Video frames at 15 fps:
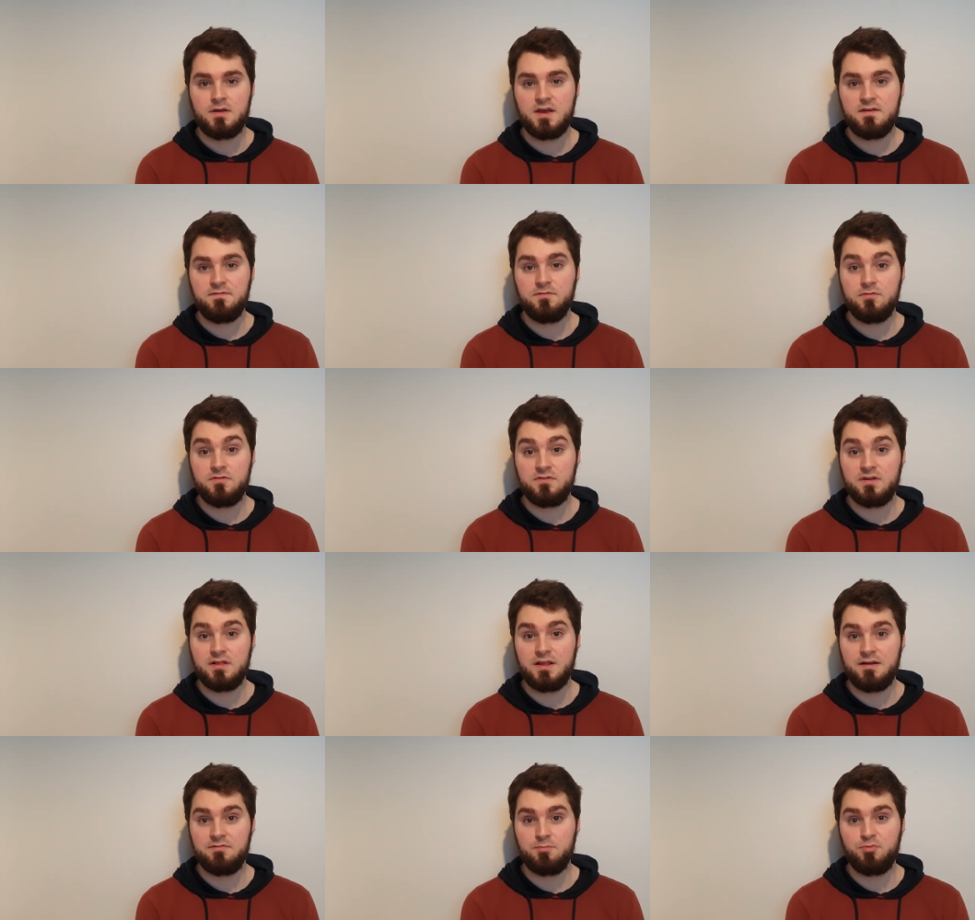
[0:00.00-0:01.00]
If you still
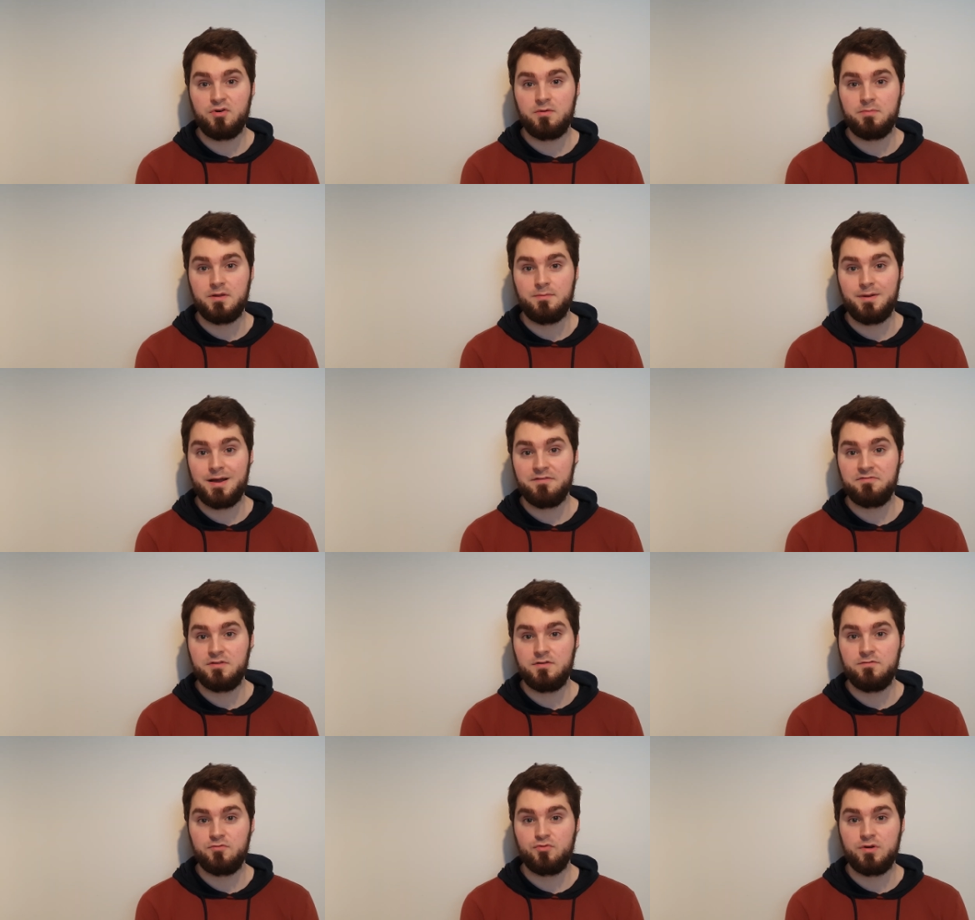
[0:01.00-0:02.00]
have a problem after
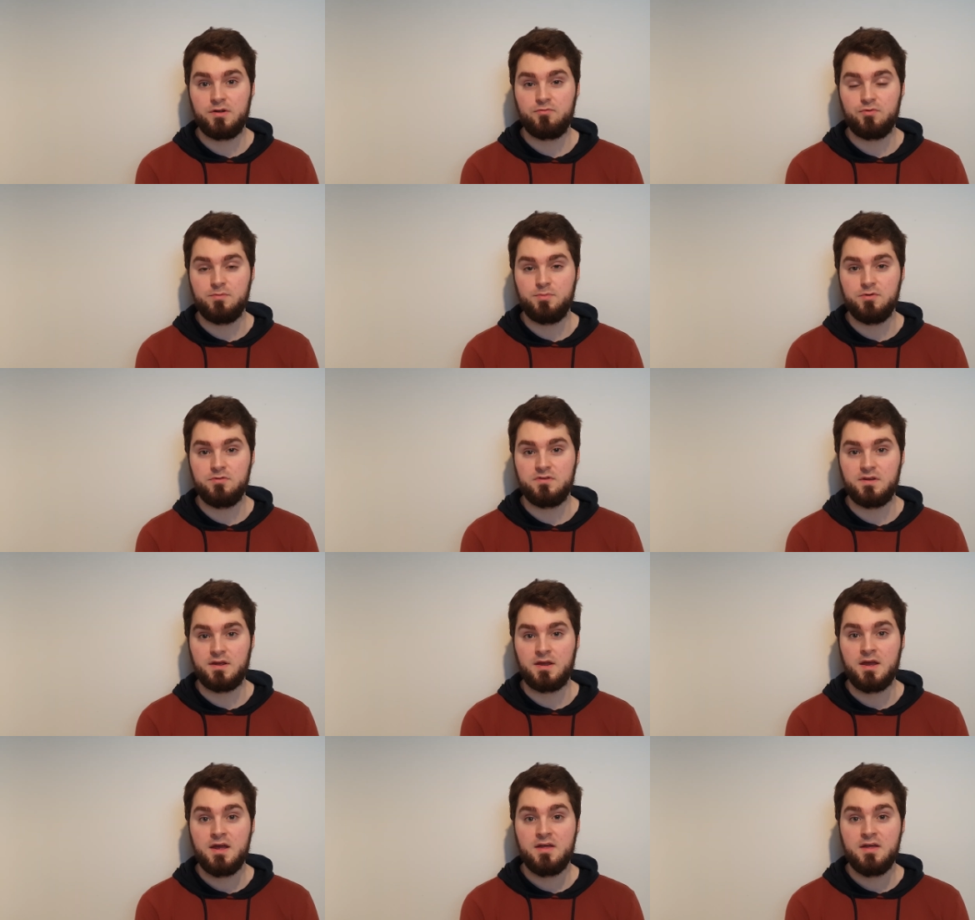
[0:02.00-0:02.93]
you've tried rebooting,